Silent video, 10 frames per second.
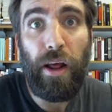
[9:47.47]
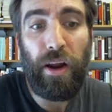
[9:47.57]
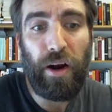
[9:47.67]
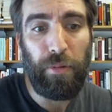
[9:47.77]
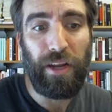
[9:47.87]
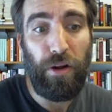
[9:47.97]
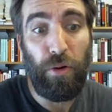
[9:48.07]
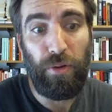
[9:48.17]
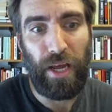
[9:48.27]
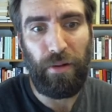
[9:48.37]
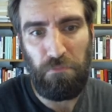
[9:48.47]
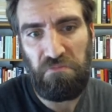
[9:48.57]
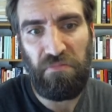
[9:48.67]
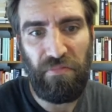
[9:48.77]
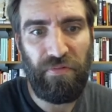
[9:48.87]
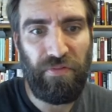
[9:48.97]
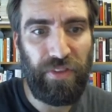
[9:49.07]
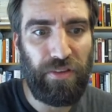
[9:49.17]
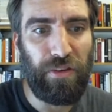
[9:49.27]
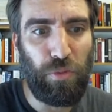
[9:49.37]
Everybody knew that
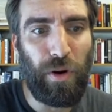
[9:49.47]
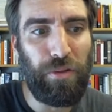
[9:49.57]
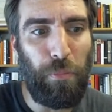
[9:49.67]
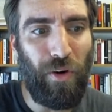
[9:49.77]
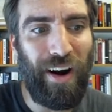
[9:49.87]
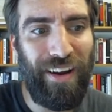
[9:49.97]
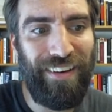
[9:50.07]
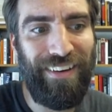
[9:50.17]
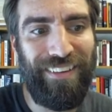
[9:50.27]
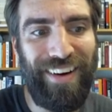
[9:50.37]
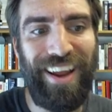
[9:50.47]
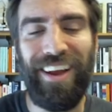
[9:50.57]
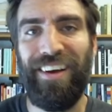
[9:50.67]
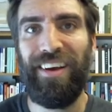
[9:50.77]
this is worth more, right?